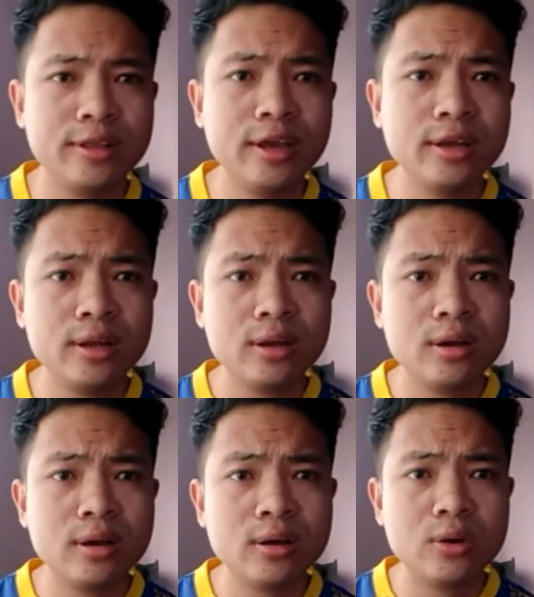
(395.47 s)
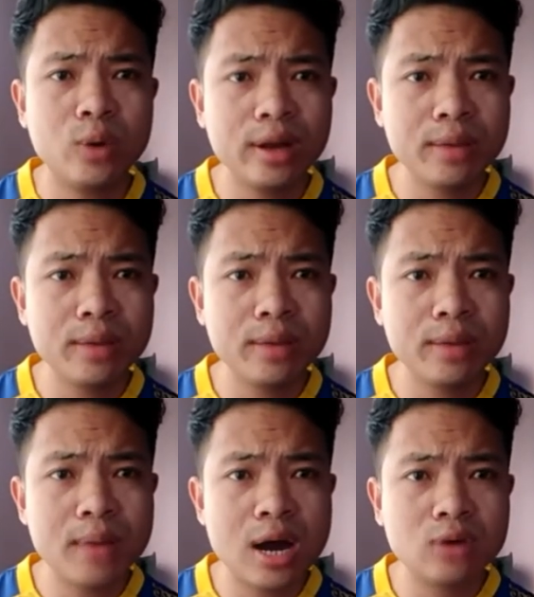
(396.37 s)
Then what
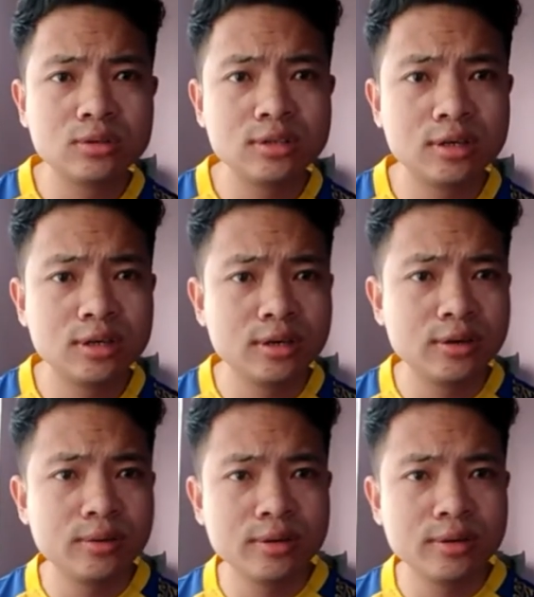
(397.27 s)
about the